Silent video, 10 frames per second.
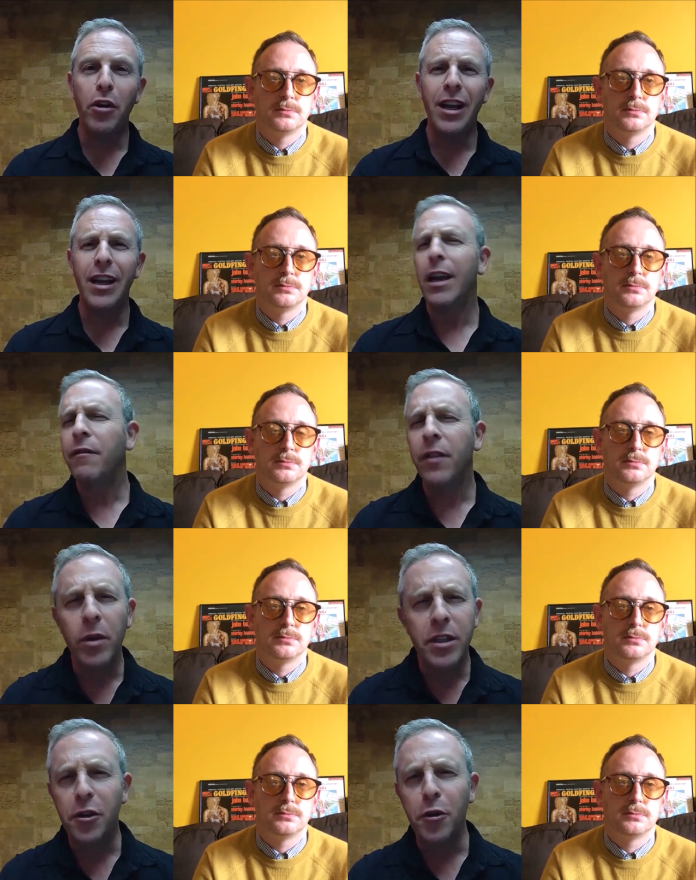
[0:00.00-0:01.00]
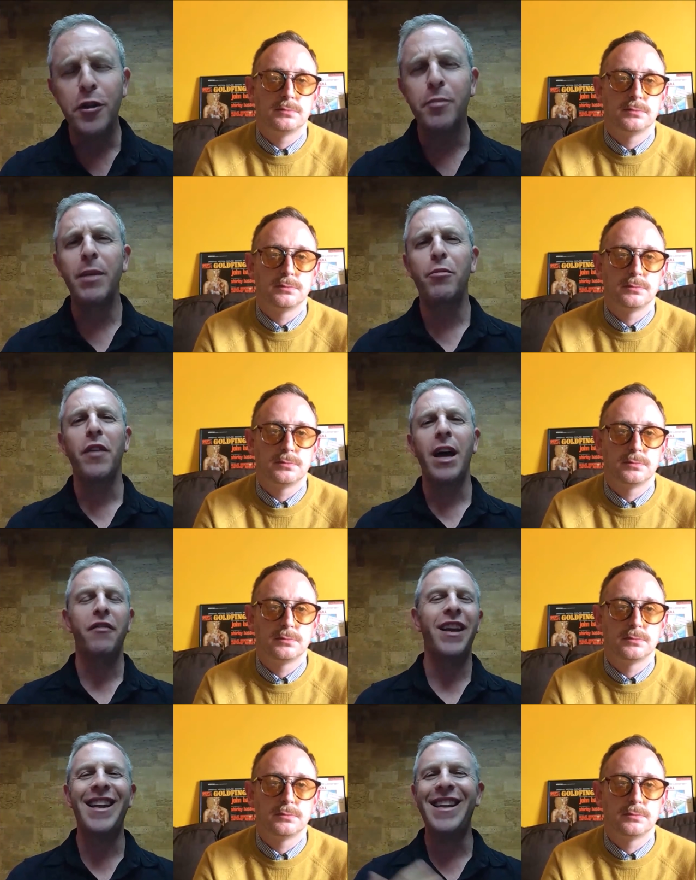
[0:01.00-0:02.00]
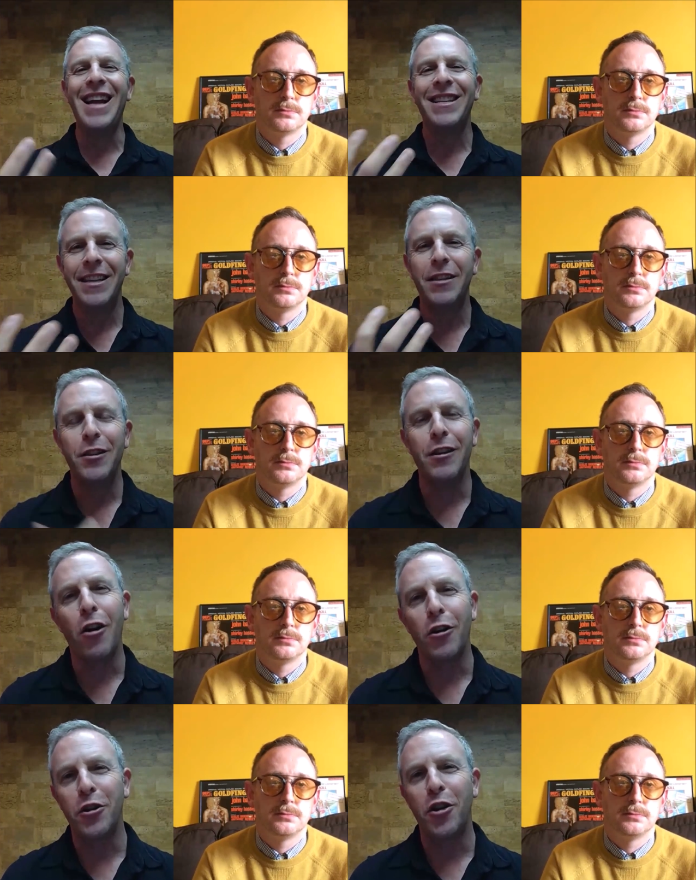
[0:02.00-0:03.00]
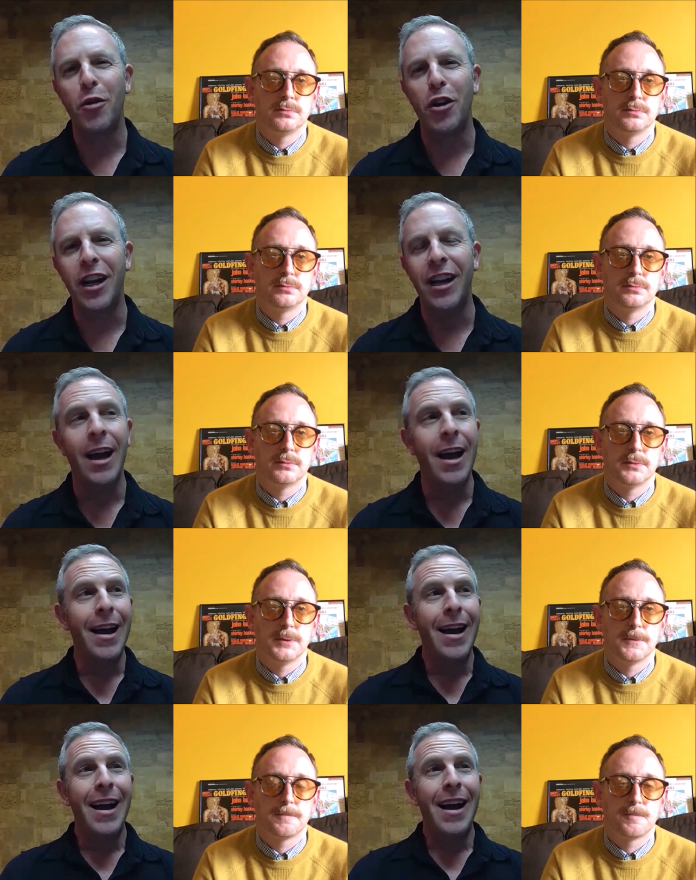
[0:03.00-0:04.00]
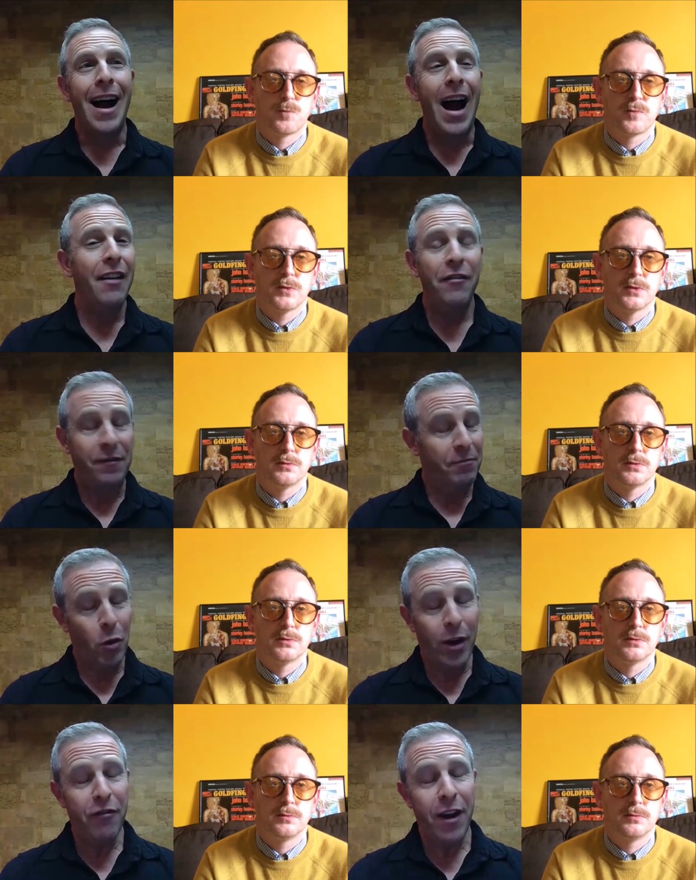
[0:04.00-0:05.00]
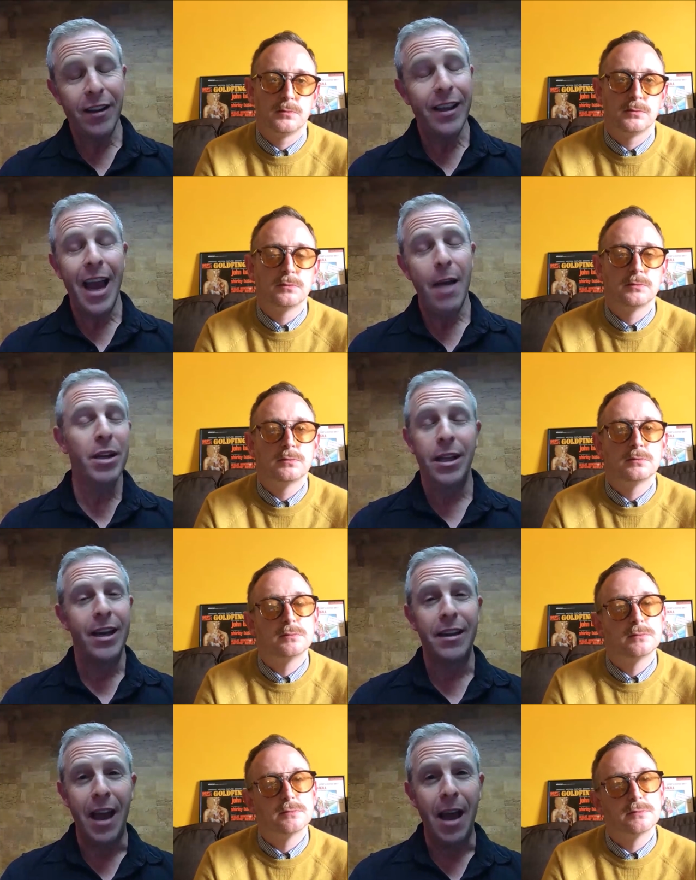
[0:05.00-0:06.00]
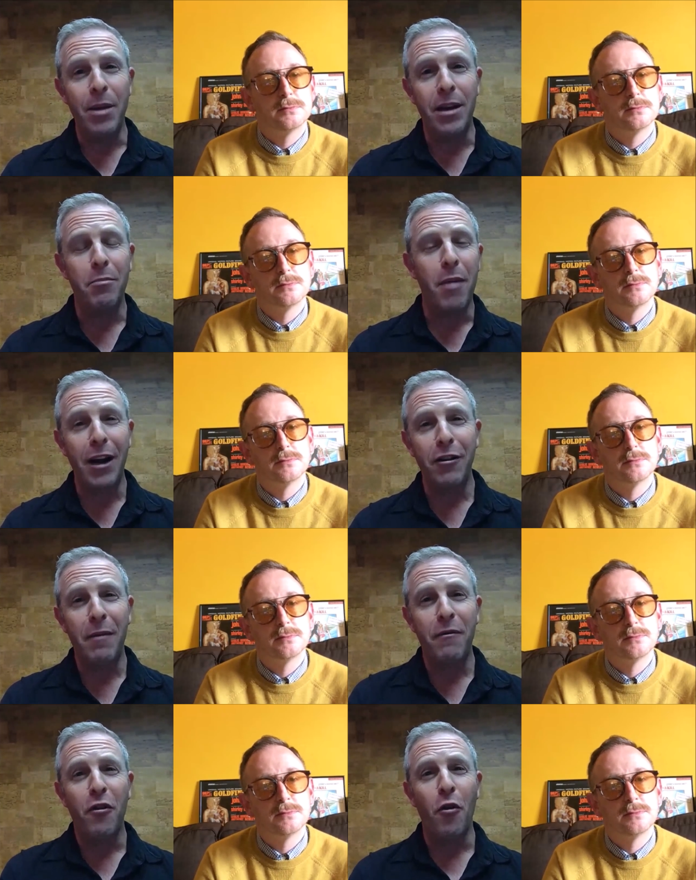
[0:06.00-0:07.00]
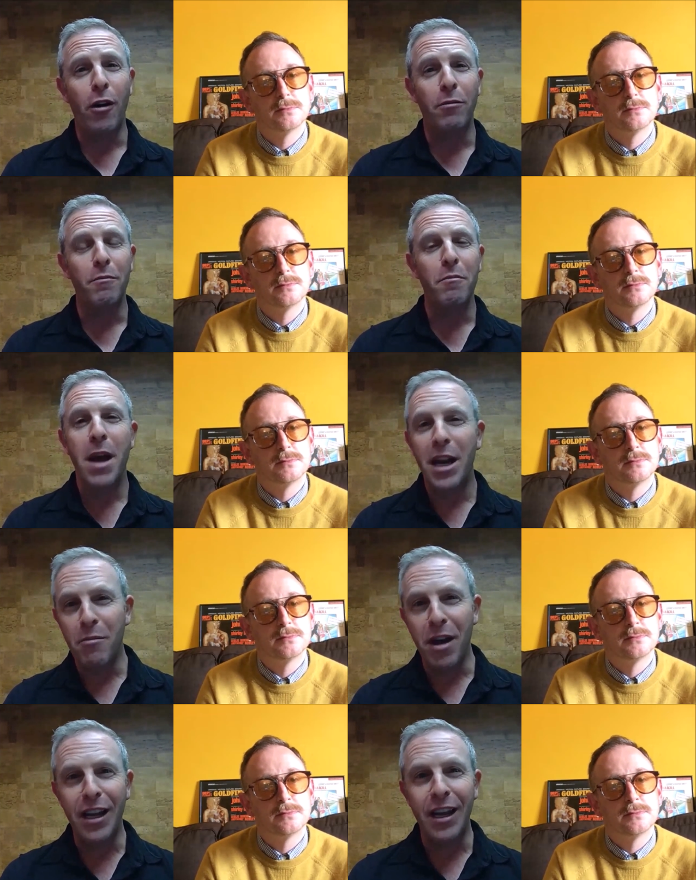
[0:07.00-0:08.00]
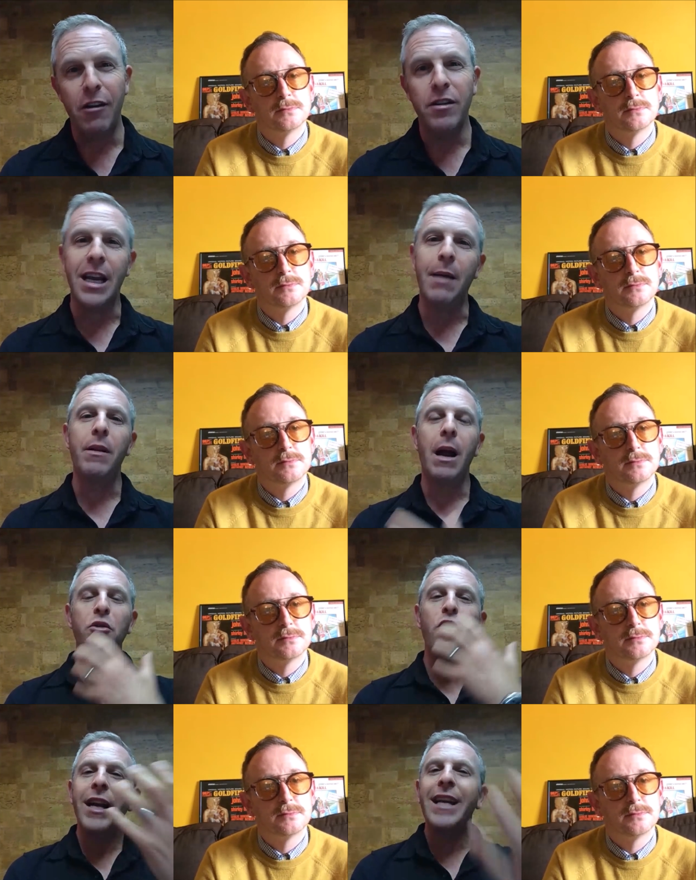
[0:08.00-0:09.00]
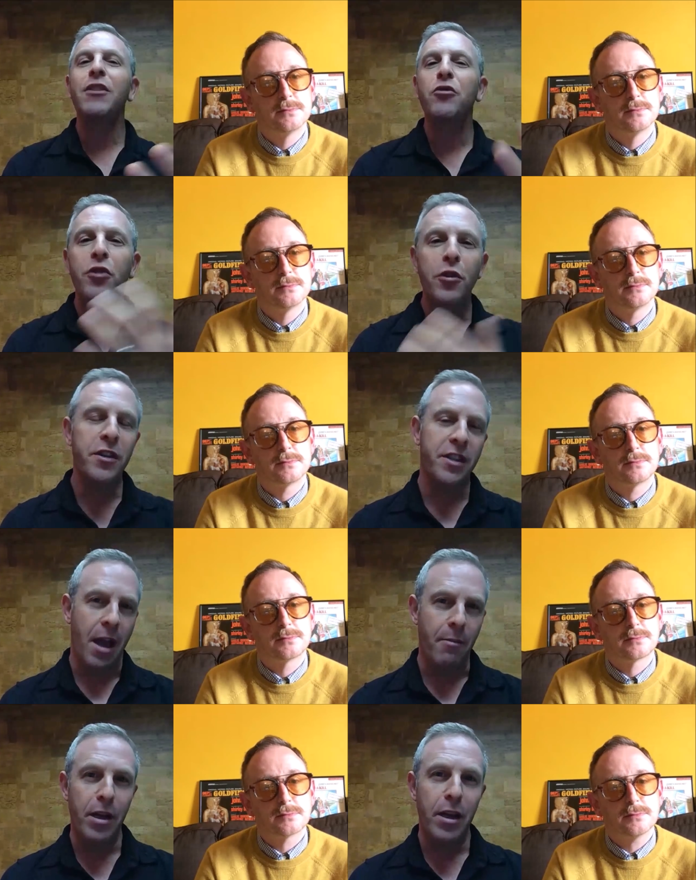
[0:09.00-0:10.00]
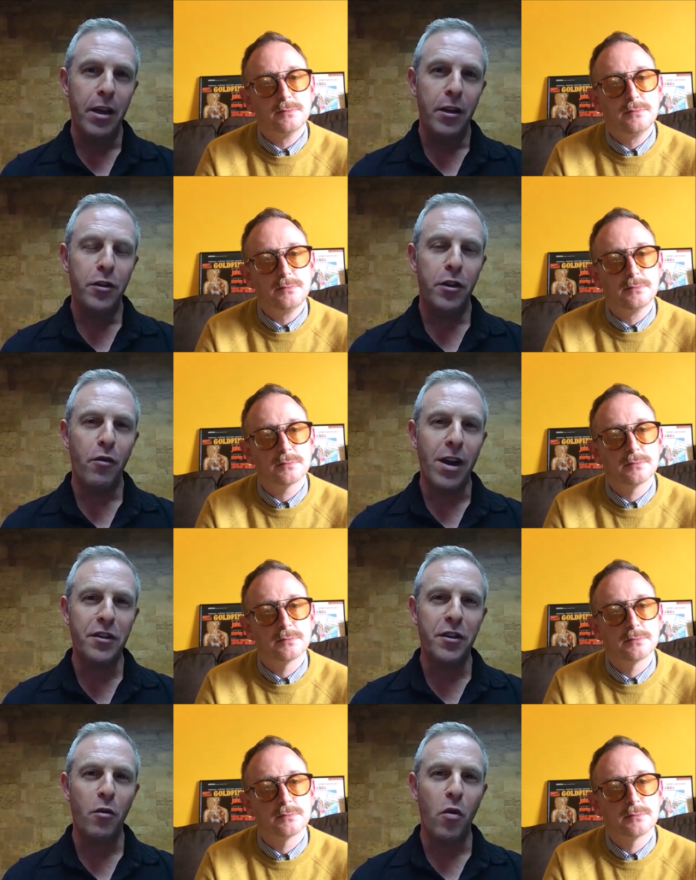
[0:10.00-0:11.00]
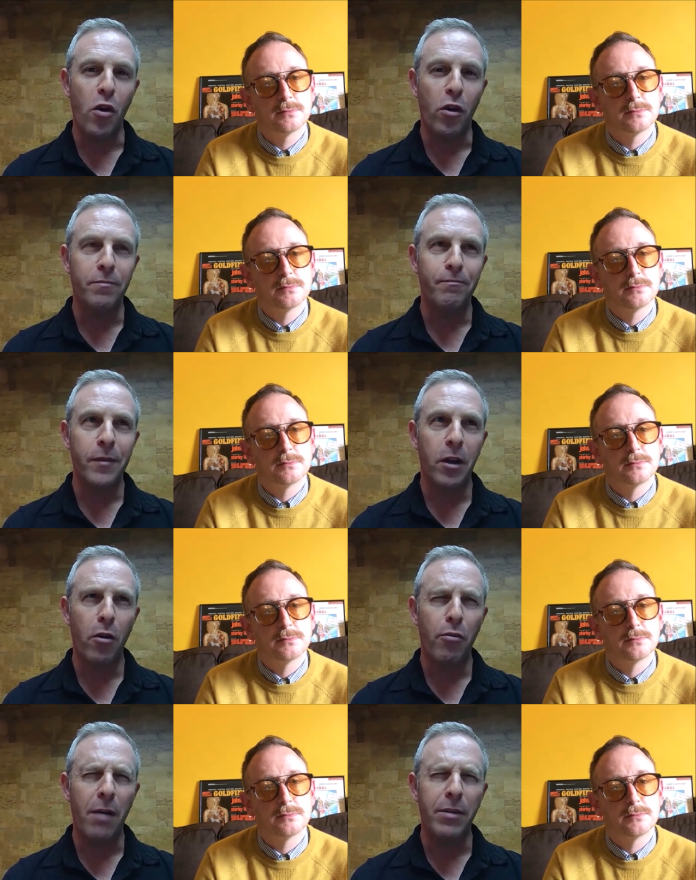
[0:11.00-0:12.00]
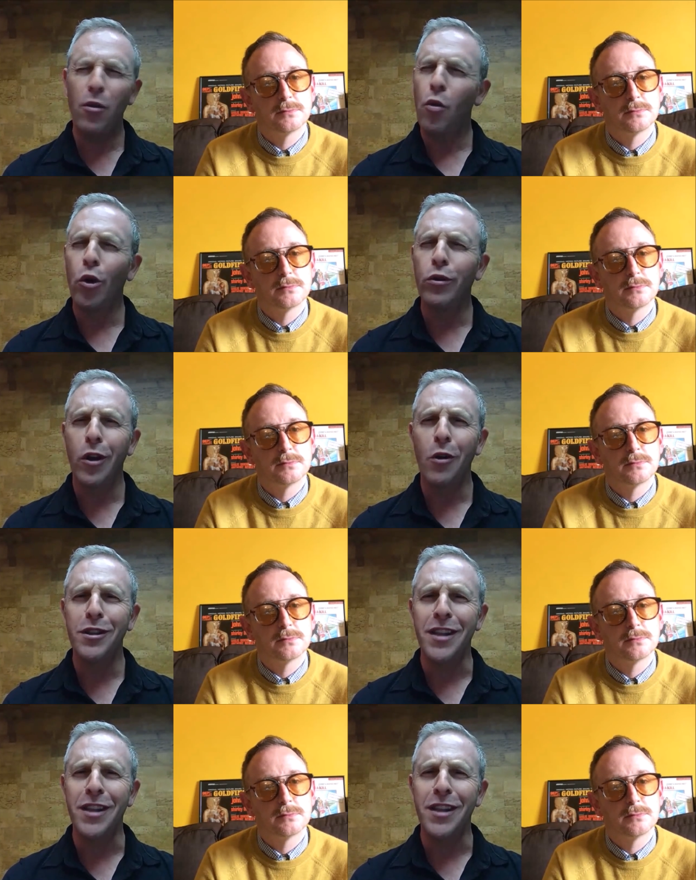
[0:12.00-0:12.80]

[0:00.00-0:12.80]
Speaker 1: community, influencers, people that have connected to the larger community. I've quite frankly emulated them and admired them for many, many years, and I'm, I'm trying to introduce them to the rest of the world, although probably the world